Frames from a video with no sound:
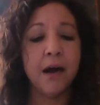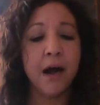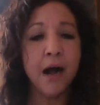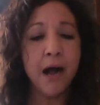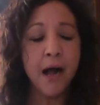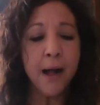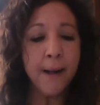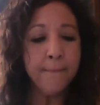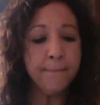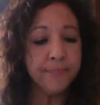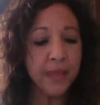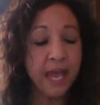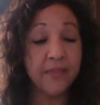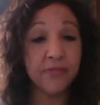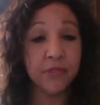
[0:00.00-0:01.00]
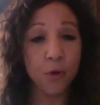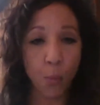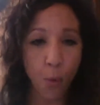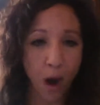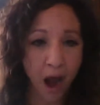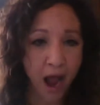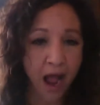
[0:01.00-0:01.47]
and the
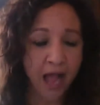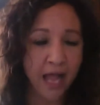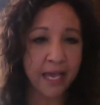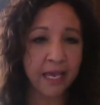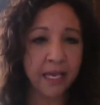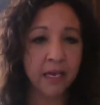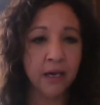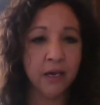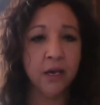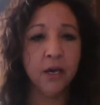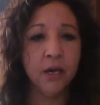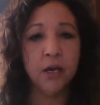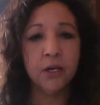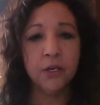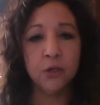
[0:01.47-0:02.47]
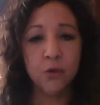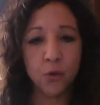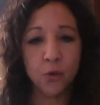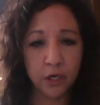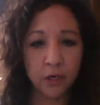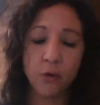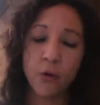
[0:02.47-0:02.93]
why,
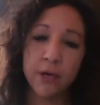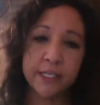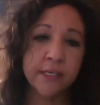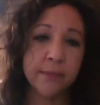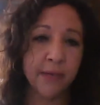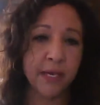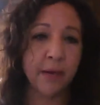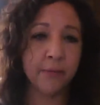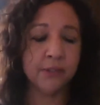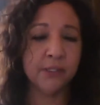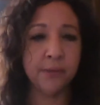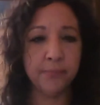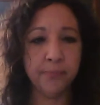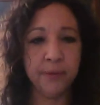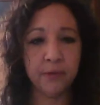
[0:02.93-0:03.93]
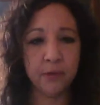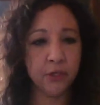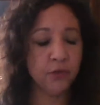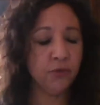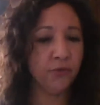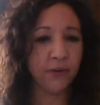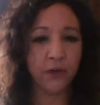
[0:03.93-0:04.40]
you're going to be able to
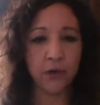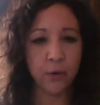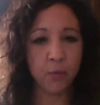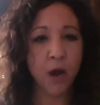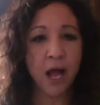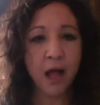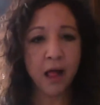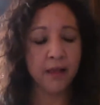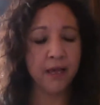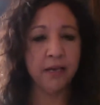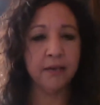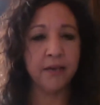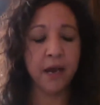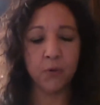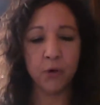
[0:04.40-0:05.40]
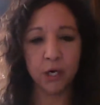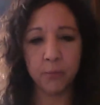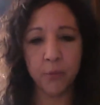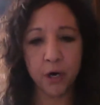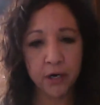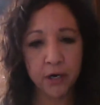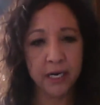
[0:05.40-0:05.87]
do very well in network
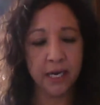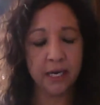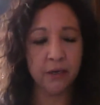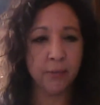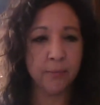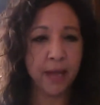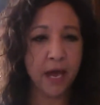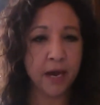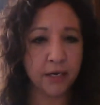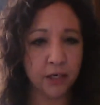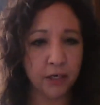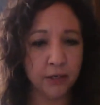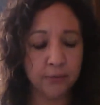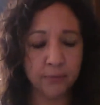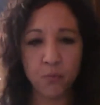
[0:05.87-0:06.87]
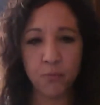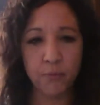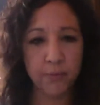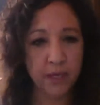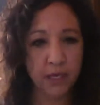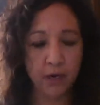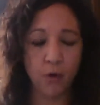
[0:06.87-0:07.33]
marketing, no matter
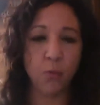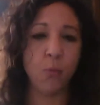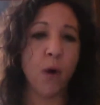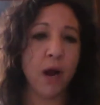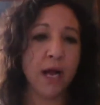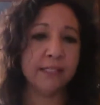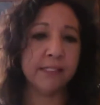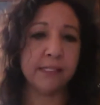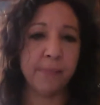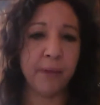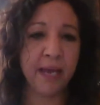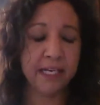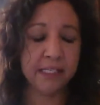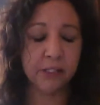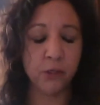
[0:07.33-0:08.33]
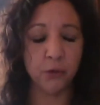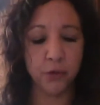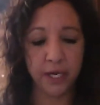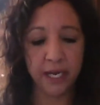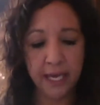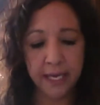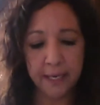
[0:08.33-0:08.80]
what space
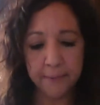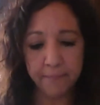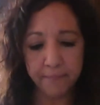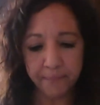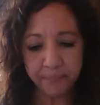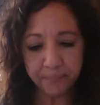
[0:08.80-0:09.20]
you're in.